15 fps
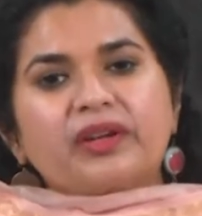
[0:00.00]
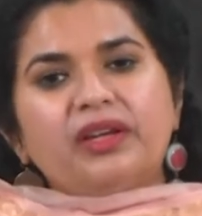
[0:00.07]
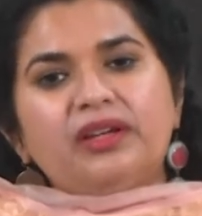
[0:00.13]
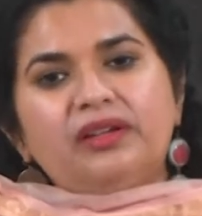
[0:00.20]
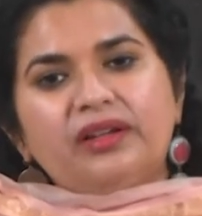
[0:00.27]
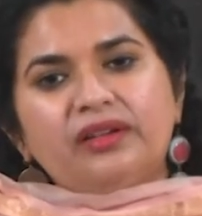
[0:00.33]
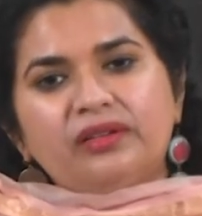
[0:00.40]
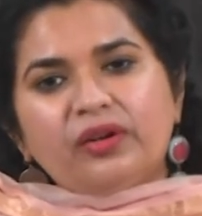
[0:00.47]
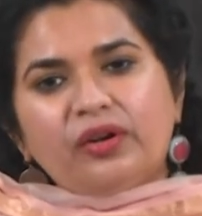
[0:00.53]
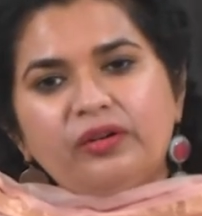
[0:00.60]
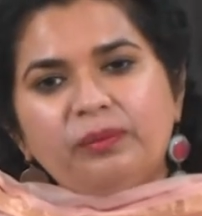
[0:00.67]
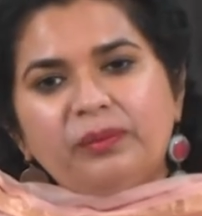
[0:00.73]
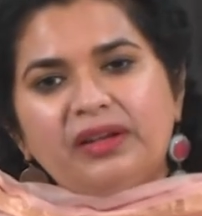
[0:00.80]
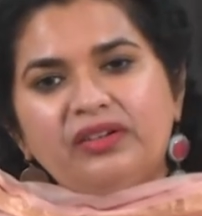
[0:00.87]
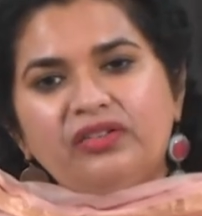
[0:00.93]
It does
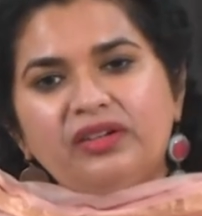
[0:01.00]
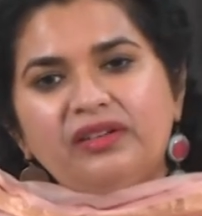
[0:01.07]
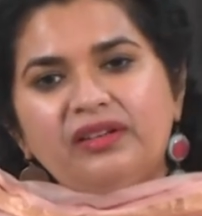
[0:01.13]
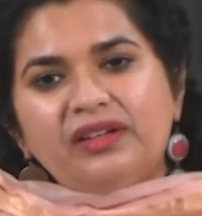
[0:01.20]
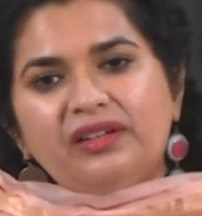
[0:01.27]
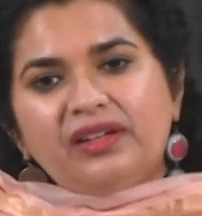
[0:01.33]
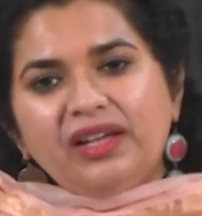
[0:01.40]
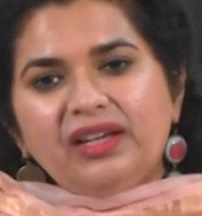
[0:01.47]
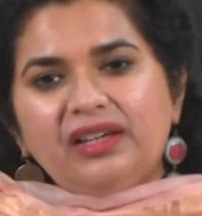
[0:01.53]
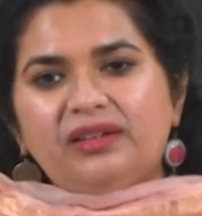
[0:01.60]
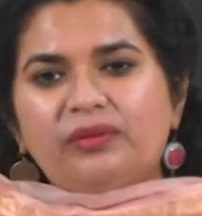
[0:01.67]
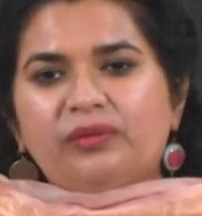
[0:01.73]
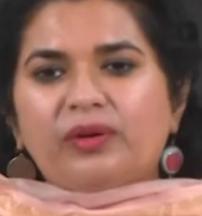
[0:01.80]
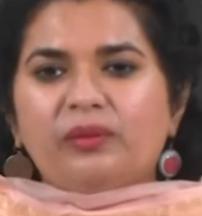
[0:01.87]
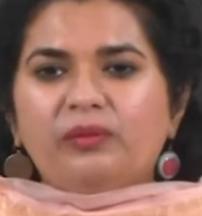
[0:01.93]
not mention the
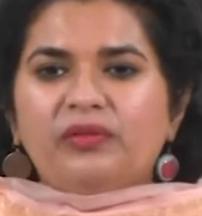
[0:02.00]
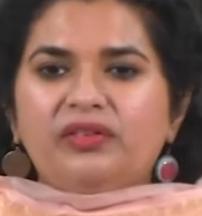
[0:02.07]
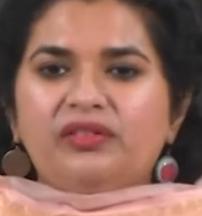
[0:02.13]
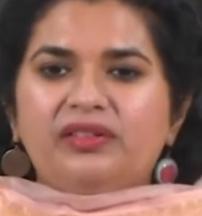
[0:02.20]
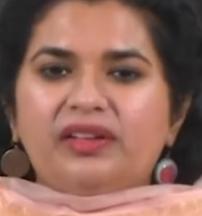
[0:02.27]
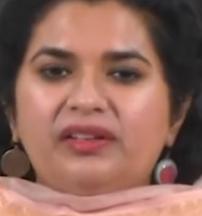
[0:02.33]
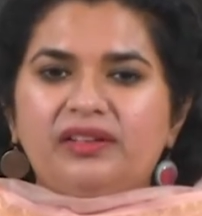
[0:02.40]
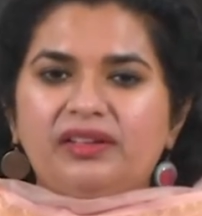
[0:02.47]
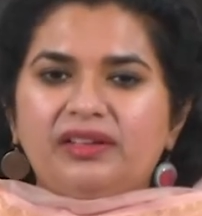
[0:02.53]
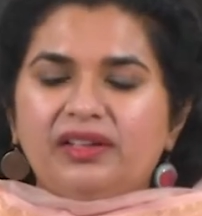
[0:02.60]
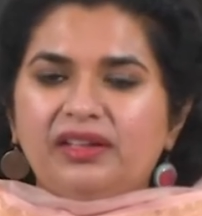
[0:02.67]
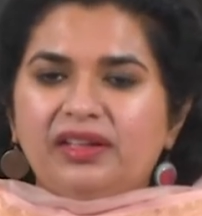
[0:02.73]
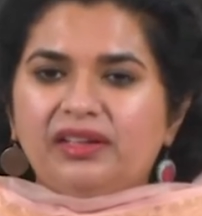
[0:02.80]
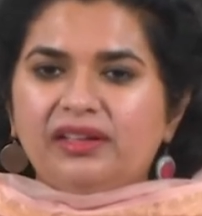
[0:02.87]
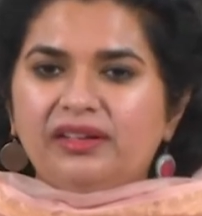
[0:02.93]
date from which the
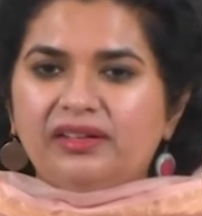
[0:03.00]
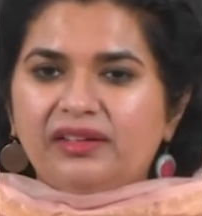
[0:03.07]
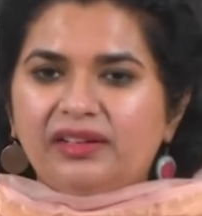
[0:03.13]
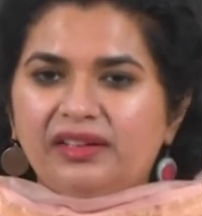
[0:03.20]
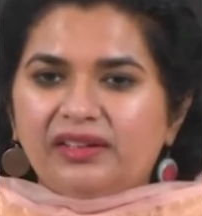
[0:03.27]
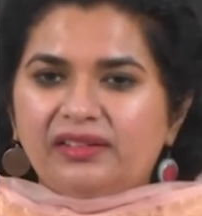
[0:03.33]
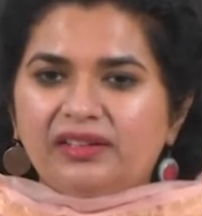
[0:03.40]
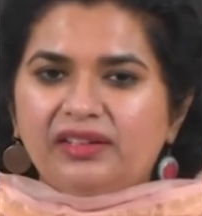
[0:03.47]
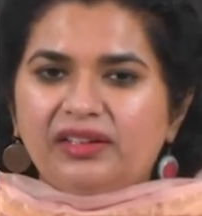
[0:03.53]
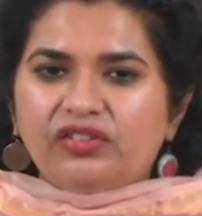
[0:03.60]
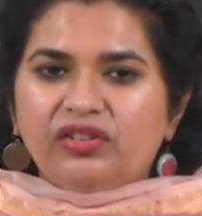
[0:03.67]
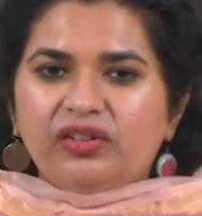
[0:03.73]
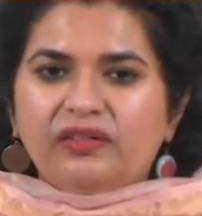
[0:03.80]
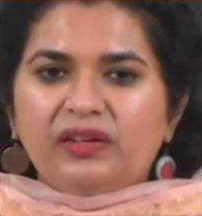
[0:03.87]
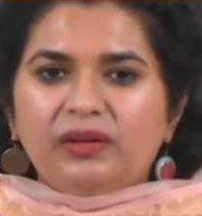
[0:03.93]

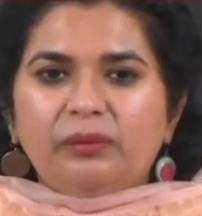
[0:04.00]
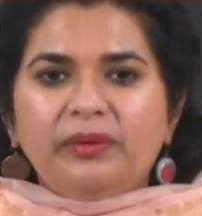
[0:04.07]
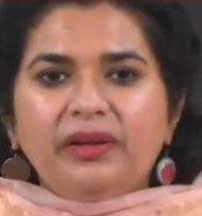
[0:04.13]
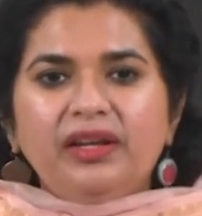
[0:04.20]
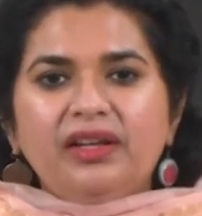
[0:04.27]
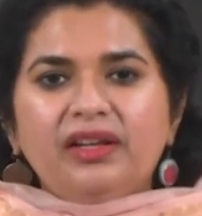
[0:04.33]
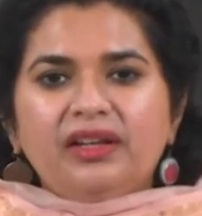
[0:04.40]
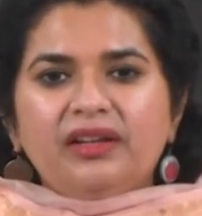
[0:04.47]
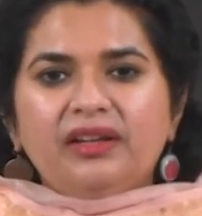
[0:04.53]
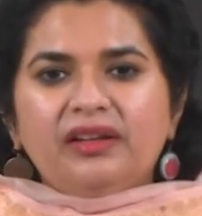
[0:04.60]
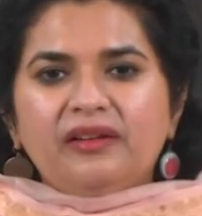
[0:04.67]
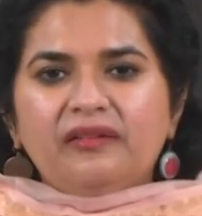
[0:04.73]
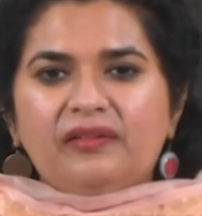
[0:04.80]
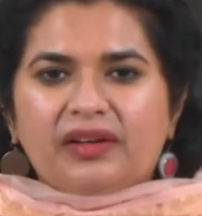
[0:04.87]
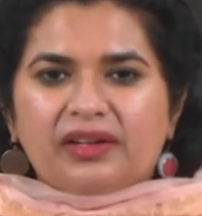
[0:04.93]
resignation will be
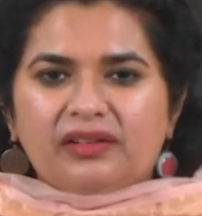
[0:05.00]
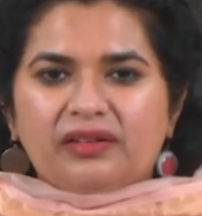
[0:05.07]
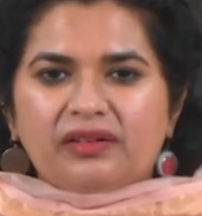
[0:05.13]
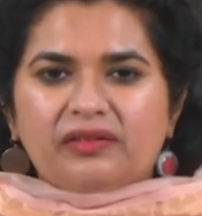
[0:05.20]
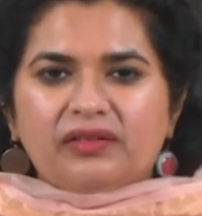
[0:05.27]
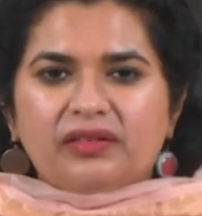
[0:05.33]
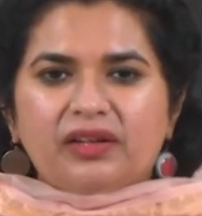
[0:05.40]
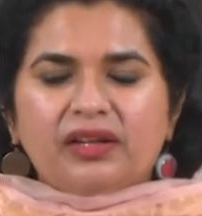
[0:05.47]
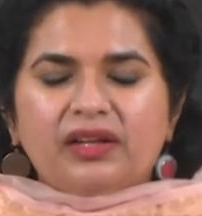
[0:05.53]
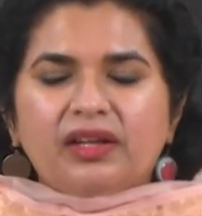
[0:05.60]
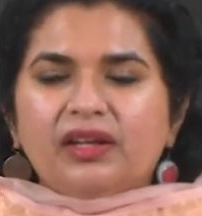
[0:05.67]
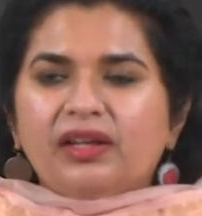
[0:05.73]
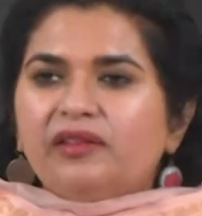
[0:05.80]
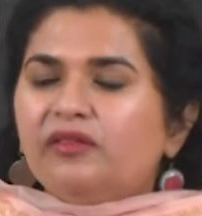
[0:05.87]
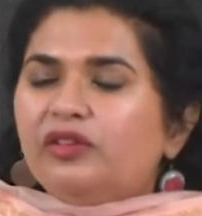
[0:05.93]
effective.
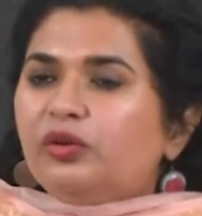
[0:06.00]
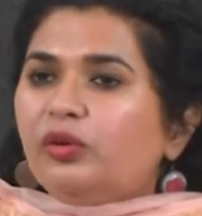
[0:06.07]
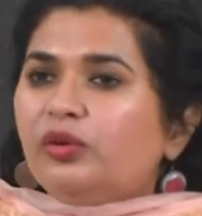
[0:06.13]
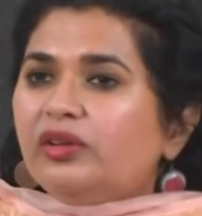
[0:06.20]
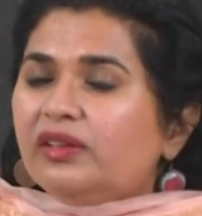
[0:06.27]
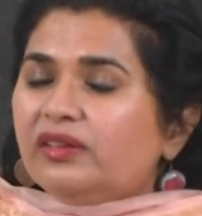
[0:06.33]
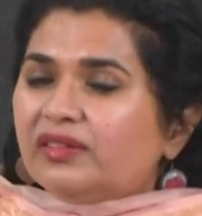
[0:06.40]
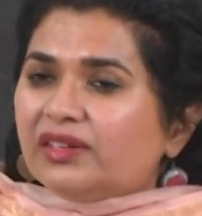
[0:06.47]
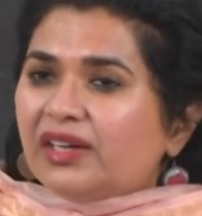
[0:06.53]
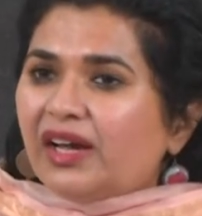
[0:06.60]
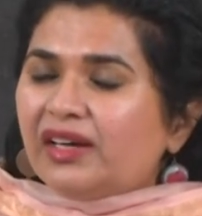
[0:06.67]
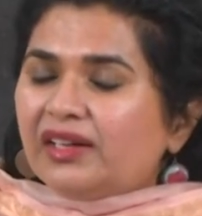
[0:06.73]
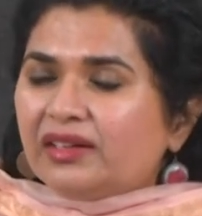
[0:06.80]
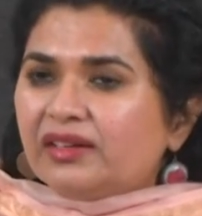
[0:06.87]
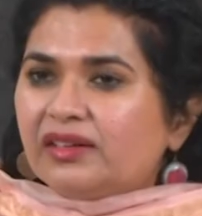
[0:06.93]
We do not
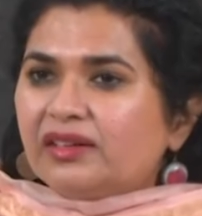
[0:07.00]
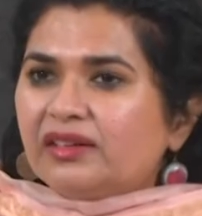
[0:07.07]
start